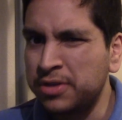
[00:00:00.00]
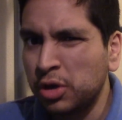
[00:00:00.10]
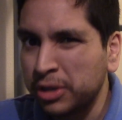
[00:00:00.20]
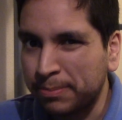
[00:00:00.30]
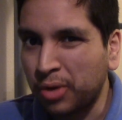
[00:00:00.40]
The
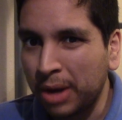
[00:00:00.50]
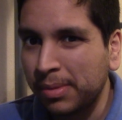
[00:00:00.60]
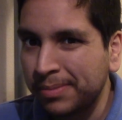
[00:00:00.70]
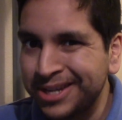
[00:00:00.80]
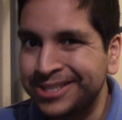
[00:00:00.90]
only
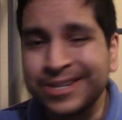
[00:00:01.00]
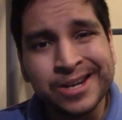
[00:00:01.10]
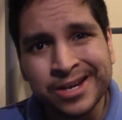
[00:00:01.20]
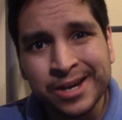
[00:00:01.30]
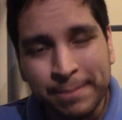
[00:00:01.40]
problem is,
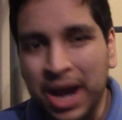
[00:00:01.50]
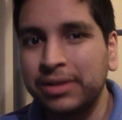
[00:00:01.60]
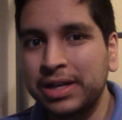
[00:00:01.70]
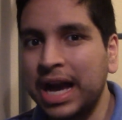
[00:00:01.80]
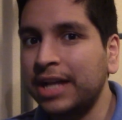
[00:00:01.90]

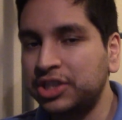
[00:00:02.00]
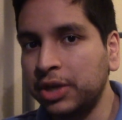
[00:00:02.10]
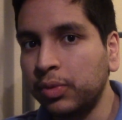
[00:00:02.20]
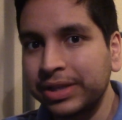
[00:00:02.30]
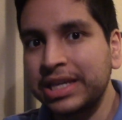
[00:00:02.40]
Battle of Gods
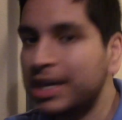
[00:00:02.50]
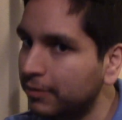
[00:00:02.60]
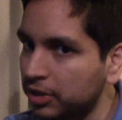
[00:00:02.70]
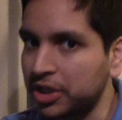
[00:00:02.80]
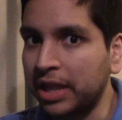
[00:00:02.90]
didn't really
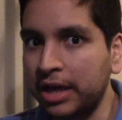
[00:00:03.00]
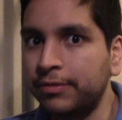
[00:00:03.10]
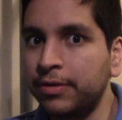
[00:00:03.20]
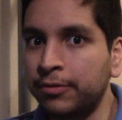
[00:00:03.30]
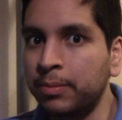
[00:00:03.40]
give us a lot
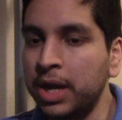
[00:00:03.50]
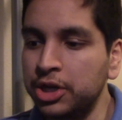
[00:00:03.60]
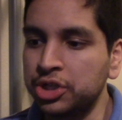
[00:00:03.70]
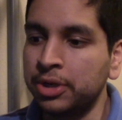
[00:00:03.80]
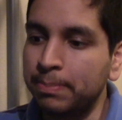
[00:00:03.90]
of
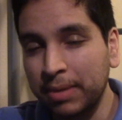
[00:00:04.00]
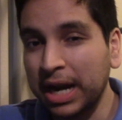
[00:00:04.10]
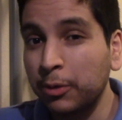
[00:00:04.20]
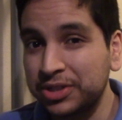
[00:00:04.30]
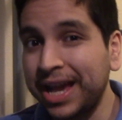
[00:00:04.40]
information, but
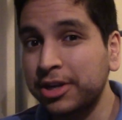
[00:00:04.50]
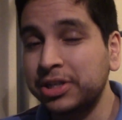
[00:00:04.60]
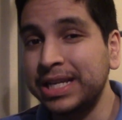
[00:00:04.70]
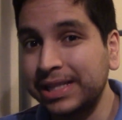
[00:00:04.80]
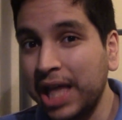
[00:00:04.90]
I was
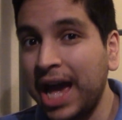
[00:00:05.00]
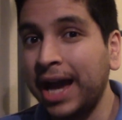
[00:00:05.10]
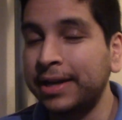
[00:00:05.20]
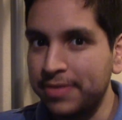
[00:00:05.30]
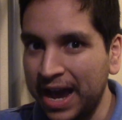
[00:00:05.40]
actually
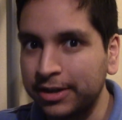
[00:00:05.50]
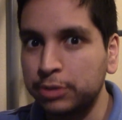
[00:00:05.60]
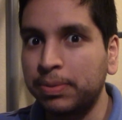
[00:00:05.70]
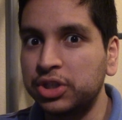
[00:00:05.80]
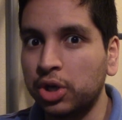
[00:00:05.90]
glad that is
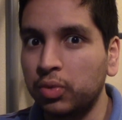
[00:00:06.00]
put to